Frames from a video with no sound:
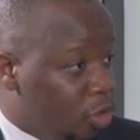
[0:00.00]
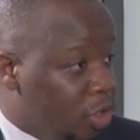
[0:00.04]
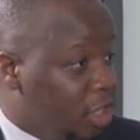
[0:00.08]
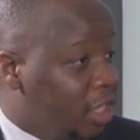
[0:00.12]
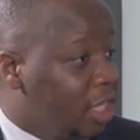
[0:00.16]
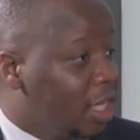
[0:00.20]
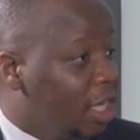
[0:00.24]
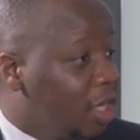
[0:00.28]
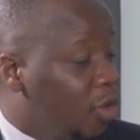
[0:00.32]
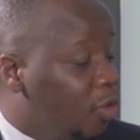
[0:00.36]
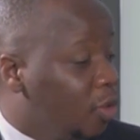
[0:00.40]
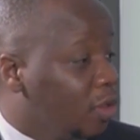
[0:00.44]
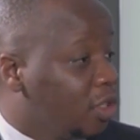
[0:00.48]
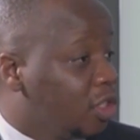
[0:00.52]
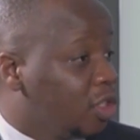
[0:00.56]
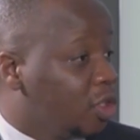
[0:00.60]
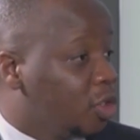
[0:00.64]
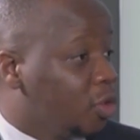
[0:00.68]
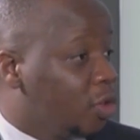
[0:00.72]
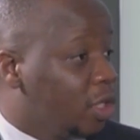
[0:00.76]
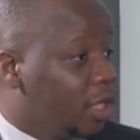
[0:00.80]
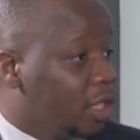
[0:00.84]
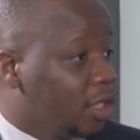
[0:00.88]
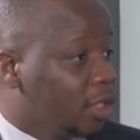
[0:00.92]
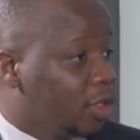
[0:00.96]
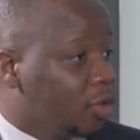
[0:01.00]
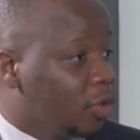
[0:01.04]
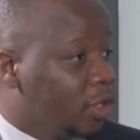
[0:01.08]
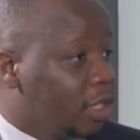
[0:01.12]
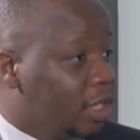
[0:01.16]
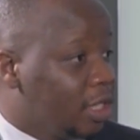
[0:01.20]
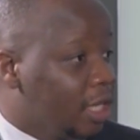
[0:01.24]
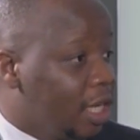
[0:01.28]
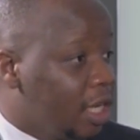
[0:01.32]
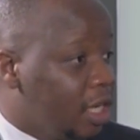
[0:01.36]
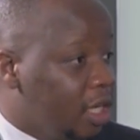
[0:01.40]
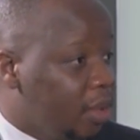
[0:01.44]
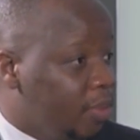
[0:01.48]
You're dealing with students on
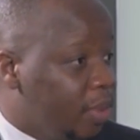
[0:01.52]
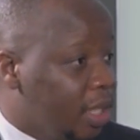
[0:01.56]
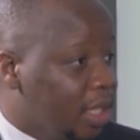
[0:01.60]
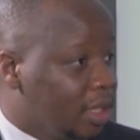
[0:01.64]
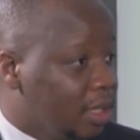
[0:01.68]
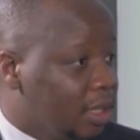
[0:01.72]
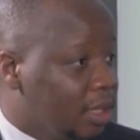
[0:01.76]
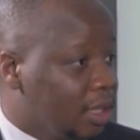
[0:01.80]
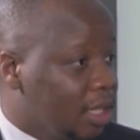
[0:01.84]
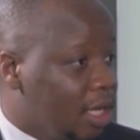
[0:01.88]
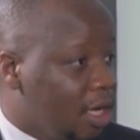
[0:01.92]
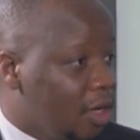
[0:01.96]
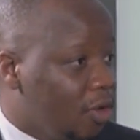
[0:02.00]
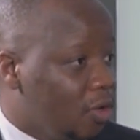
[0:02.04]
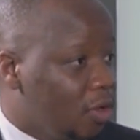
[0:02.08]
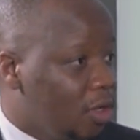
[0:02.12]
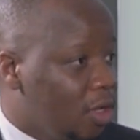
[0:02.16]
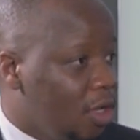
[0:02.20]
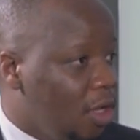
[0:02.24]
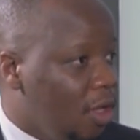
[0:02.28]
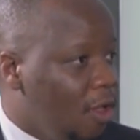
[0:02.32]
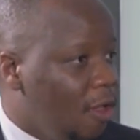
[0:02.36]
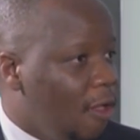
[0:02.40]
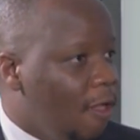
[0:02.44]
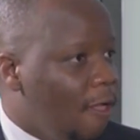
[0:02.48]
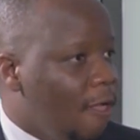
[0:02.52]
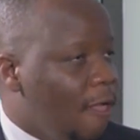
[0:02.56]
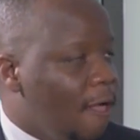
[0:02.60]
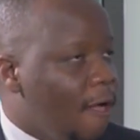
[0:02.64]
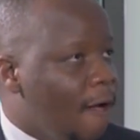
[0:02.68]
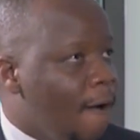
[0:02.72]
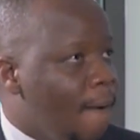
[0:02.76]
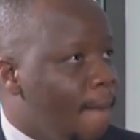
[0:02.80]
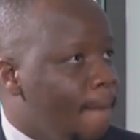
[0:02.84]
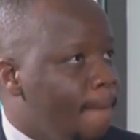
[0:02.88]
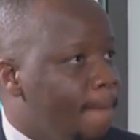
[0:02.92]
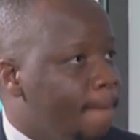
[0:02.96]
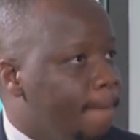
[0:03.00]
a daily basis now.
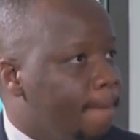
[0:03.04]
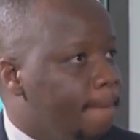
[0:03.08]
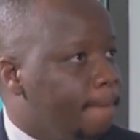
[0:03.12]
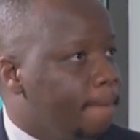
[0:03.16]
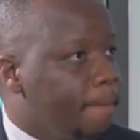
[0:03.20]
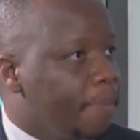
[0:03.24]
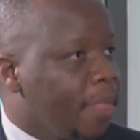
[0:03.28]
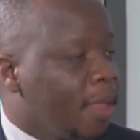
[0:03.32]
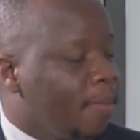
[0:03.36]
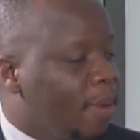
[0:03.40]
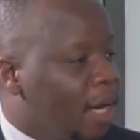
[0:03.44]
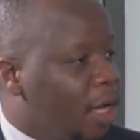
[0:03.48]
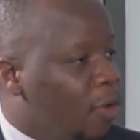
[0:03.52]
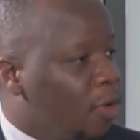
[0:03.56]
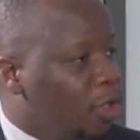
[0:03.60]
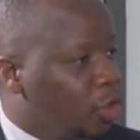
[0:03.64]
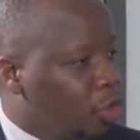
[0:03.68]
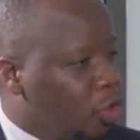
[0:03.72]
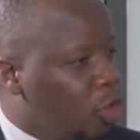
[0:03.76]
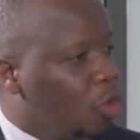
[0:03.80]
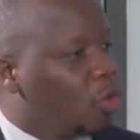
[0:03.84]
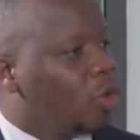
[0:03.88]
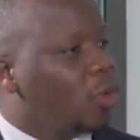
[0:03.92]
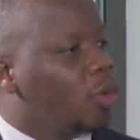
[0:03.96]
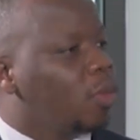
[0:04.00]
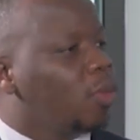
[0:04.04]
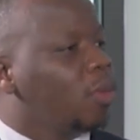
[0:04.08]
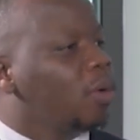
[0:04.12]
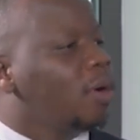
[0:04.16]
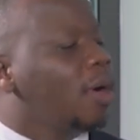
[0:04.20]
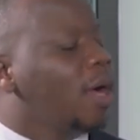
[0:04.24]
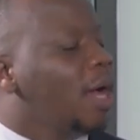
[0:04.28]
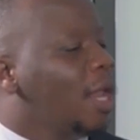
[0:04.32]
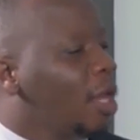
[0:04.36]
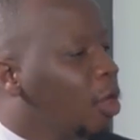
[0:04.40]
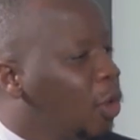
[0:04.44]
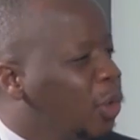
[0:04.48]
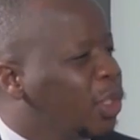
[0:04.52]
Um, but I want to go
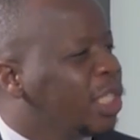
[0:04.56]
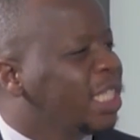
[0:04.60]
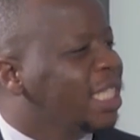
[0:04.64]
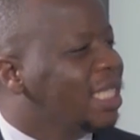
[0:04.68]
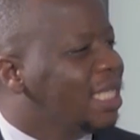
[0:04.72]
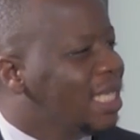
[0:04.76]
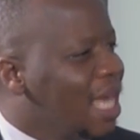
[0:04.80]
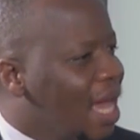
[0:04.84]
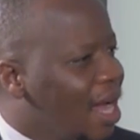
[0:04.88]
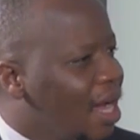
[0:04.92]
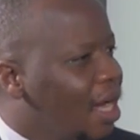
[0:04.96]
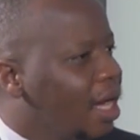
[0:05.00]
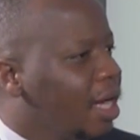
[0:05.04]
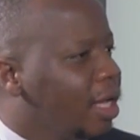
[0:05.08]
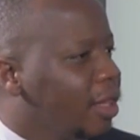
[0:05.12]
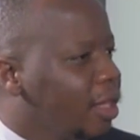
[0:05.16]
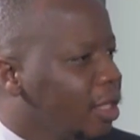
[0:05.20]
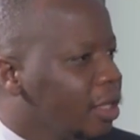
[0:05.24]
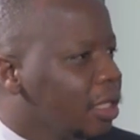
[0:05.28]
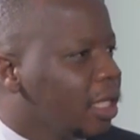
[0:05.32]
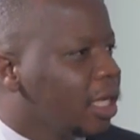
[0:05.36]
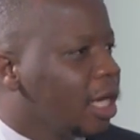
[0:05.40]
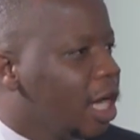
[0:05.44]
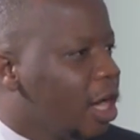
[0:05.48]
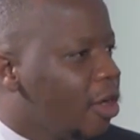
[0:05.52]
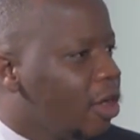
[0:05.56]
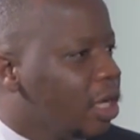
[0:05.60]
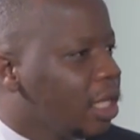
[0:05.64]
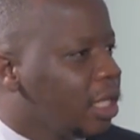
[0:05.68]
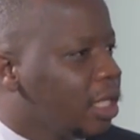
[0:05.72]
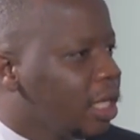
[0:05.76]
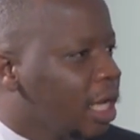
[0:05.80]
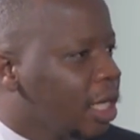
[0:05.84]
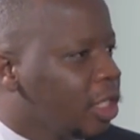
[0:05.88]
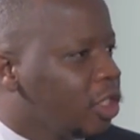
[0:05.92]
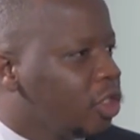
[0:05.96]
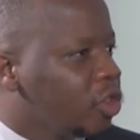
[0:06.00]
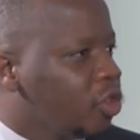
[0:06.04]
a lot younger than the
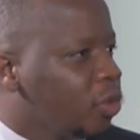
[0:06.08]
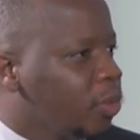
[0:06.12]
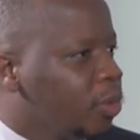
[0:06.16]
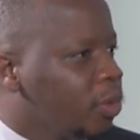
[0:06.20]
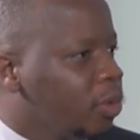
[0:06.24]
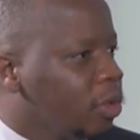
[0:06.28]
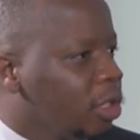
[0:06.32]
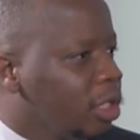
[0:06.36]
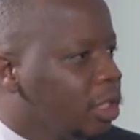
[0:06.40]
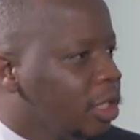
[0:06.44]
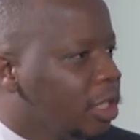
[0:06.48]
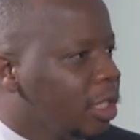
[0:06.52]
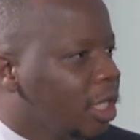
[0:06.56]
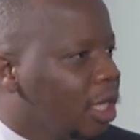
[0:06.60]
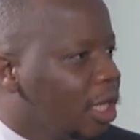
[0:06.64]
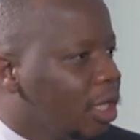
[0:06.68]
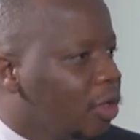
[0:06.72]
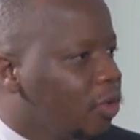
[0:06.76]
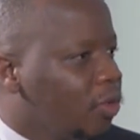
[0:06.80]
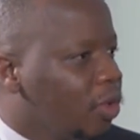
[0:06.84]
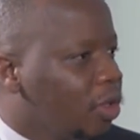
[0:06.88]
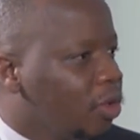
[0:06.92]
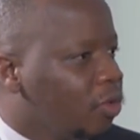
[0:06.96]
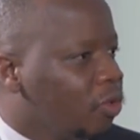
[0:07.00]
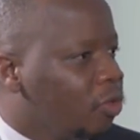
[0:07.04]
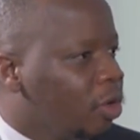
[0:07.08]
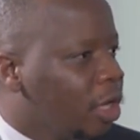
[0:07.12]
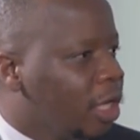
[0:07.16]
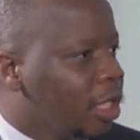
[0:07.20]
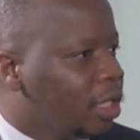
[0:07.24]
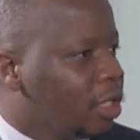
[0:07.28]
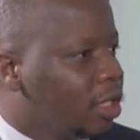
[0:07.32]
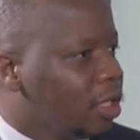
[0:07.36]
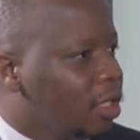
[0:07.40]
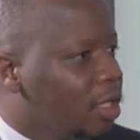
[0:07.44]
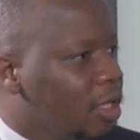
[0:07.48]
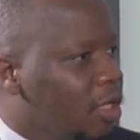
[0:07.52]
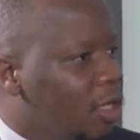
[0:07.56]
current age group you are dealing with,
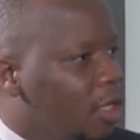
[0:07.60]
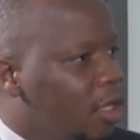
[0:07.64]
right?